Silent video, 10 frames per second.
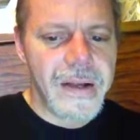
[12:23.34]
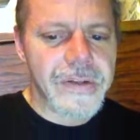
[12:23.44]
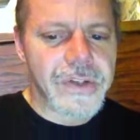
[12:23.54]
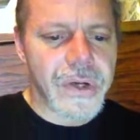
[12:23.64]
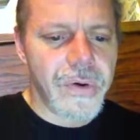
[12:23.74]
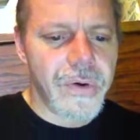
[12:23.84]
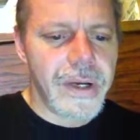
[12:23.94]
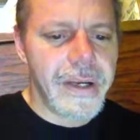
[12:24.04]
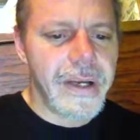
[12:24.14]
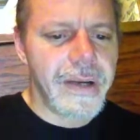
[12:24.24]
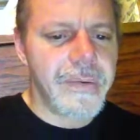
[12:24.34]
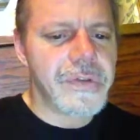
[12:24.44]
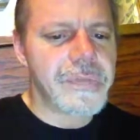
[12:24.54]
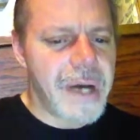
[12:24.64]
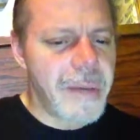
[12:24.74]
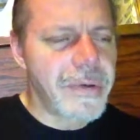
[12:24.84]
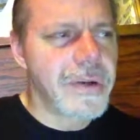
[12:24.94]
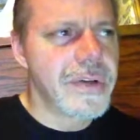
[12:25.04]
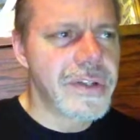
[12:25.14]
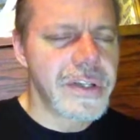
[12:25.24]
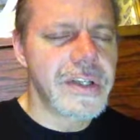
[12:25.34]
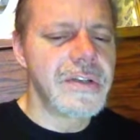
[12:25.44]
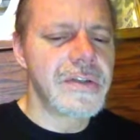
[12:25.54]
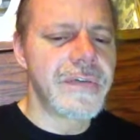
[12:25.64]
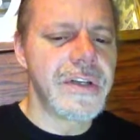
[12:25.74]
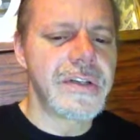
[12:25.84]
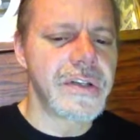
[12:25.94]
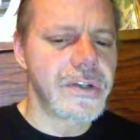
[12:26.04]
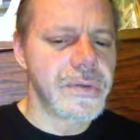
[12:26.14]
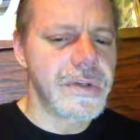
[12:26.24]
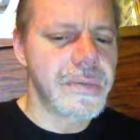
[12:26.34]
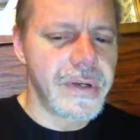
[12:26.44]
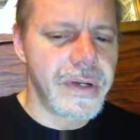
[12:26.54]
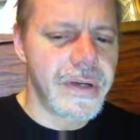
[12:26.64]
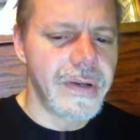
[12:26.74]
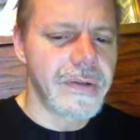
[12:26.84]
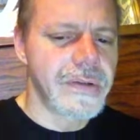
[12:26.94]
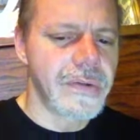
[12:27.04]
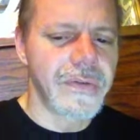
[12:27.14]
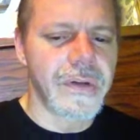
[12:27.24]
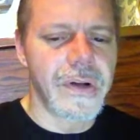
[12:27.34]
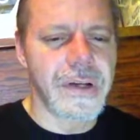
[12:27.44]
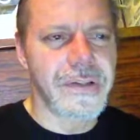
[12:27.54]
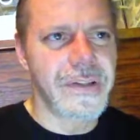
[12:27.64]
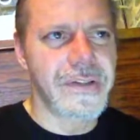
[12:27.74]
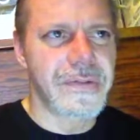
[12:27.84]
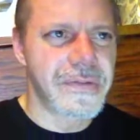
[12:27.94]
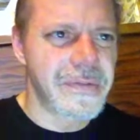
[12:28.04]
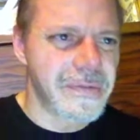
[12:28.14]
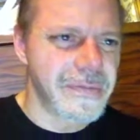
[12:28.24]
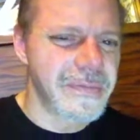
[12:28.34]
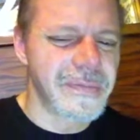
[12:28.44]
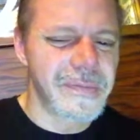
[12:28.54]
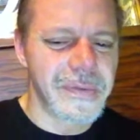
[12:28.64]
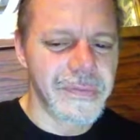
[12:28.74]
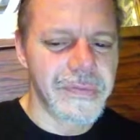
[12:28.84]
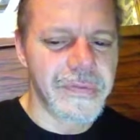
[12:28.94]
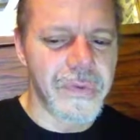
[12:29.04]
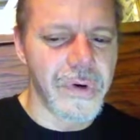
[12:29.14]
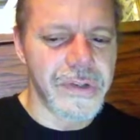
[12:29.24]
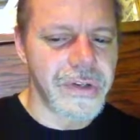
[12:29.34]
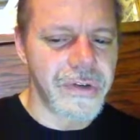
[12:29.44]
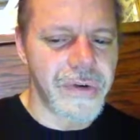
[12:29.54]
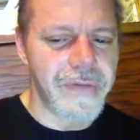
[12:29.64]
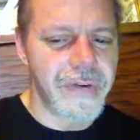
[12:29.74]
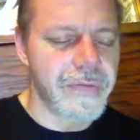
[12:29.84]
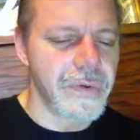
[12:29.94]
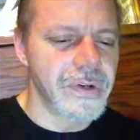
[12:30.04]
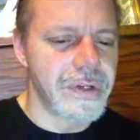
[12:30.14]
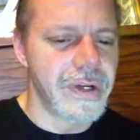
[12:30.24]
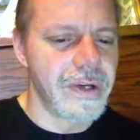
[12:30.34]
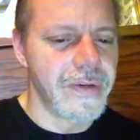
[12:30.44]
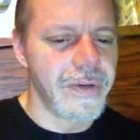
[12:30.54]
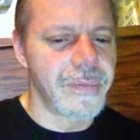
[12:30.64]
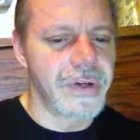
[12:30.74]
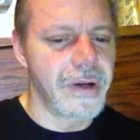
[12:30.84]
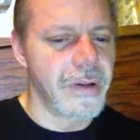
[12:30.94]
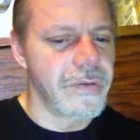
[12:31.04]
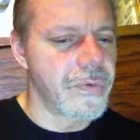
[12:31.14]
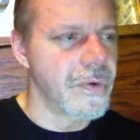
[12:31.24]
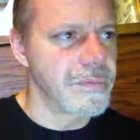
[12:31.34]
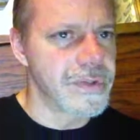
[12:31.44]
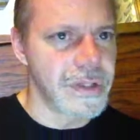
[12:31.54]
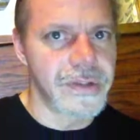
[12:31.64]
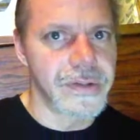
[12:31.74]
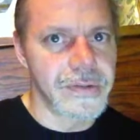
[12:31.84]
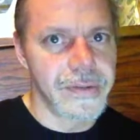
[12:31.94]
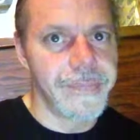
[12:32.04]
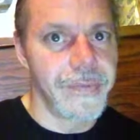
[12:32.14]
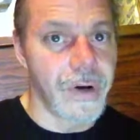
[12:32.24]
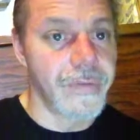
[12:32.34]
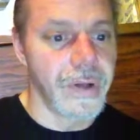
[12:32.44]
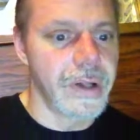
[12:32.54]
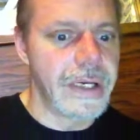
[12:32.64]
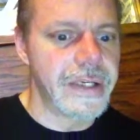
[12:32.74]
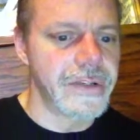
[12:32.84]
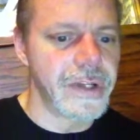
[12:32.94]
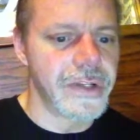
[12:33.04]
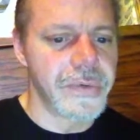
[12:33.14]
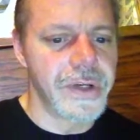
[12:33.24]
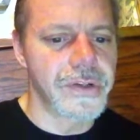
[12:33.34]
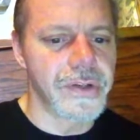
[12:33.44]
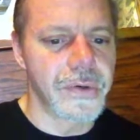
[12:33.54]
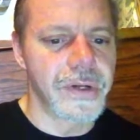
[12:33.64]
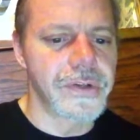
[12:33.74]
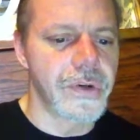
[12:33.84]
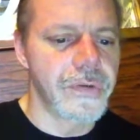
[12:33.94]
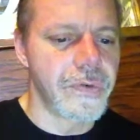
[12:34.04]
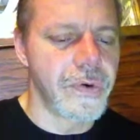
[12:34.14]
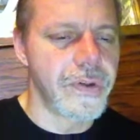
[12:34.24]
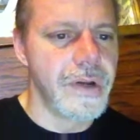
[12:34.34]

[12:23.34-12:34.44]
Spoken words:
So, it was popular in the 16th and 17th centuries, but it has sort of lost its force and driving force and developed into other forms such as vaudeville in the 18th century and so on and so forth.